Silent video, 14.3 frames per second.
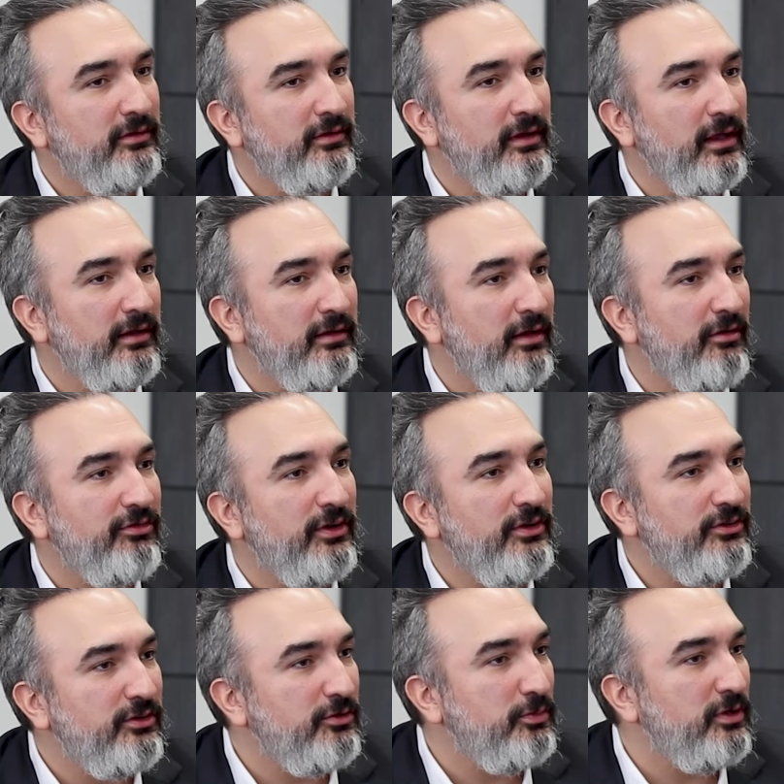the
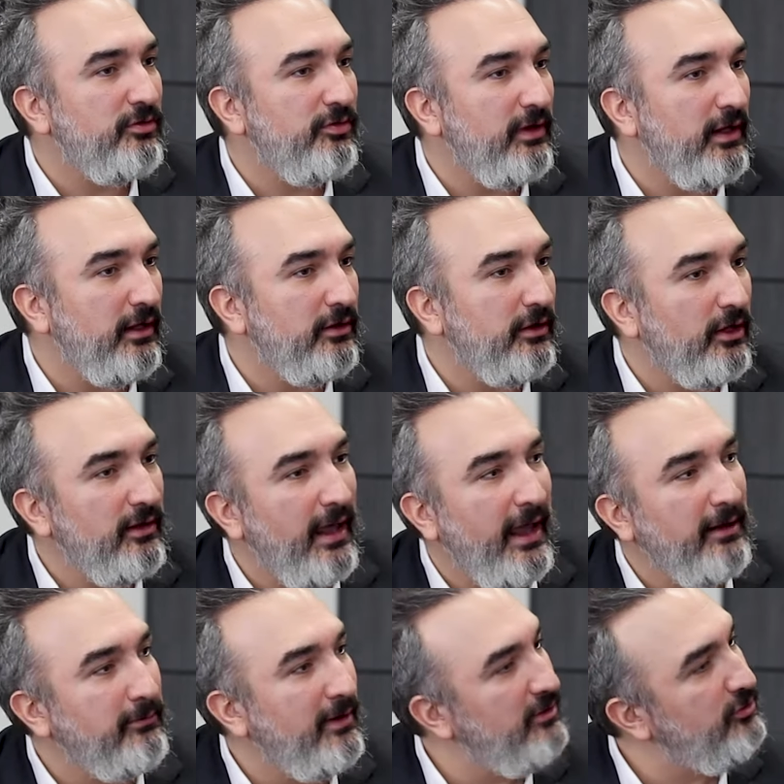differences between the
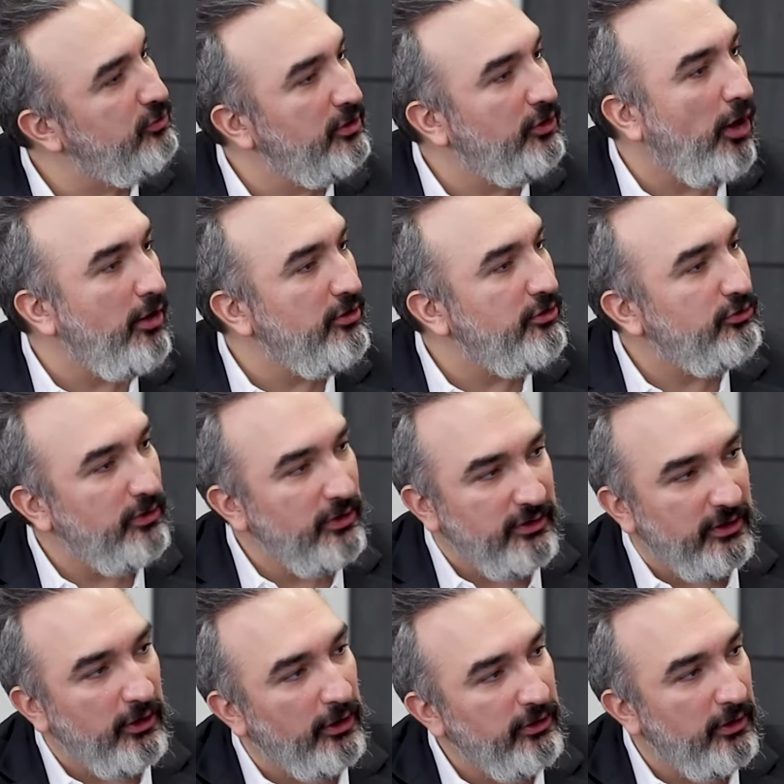laneway suite, garden suites,
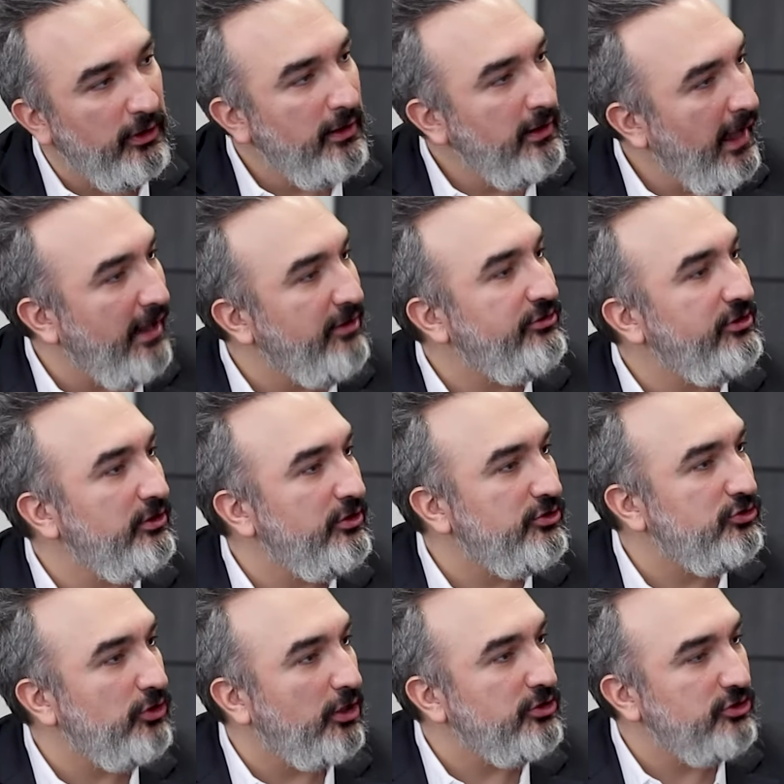and other ancillary
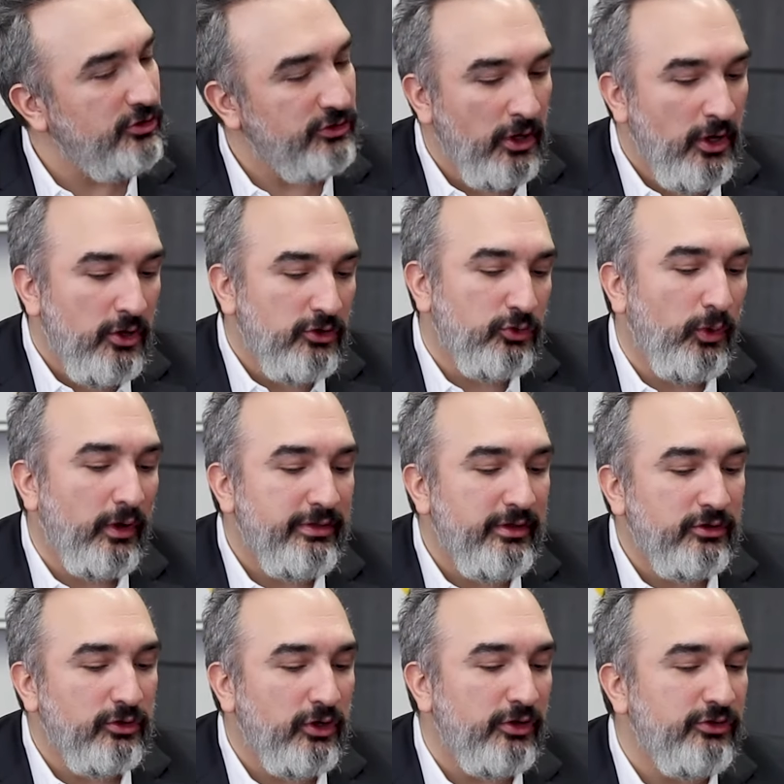structures. So one thing
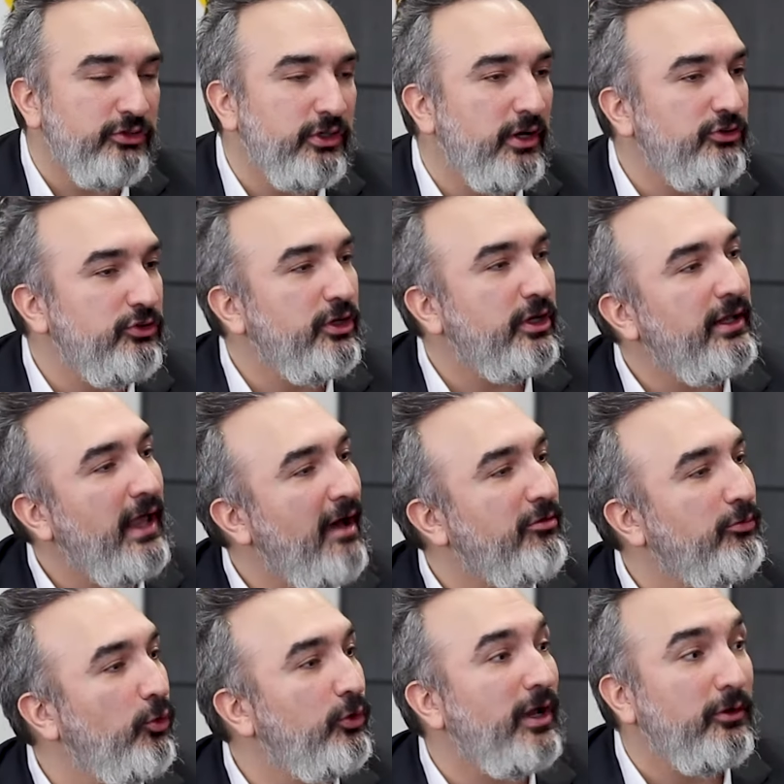to consider is you cannot have
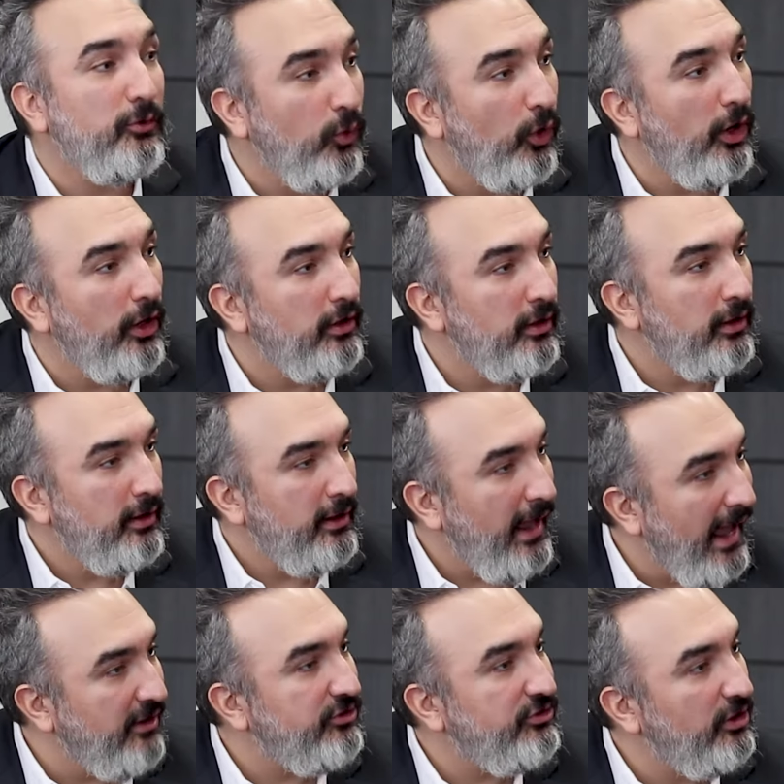more than one
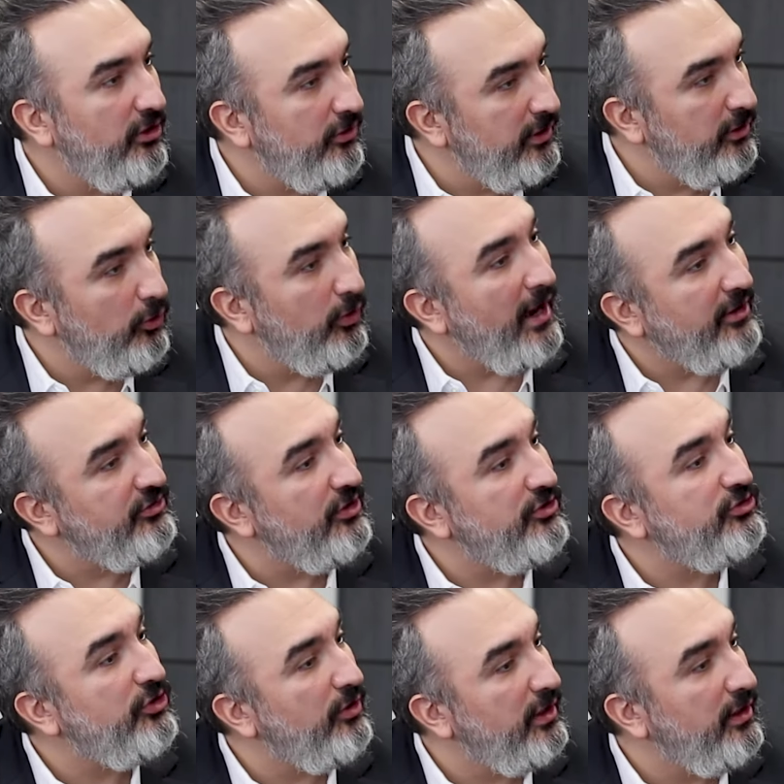ancillary or
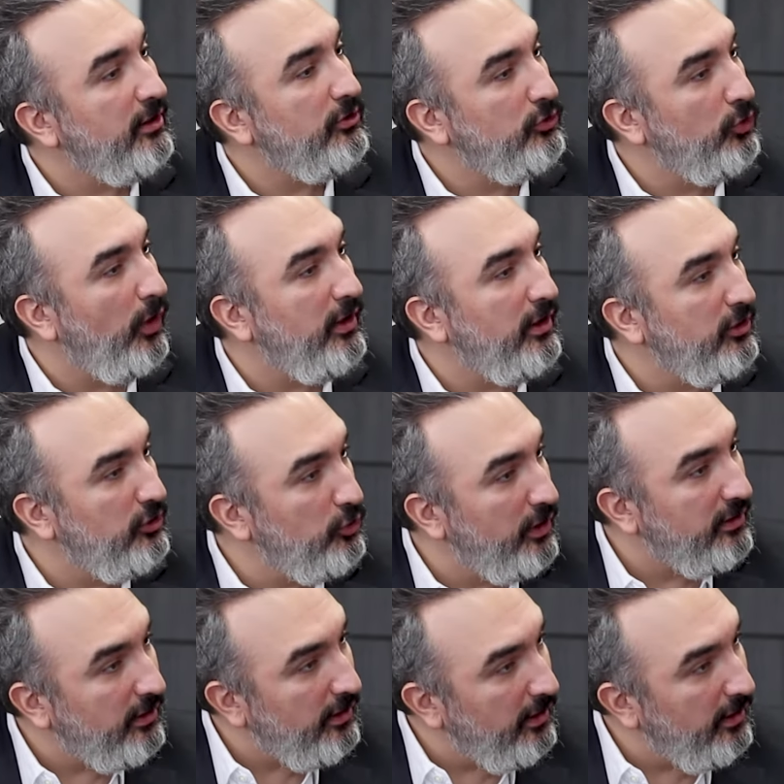accessory dwelling unit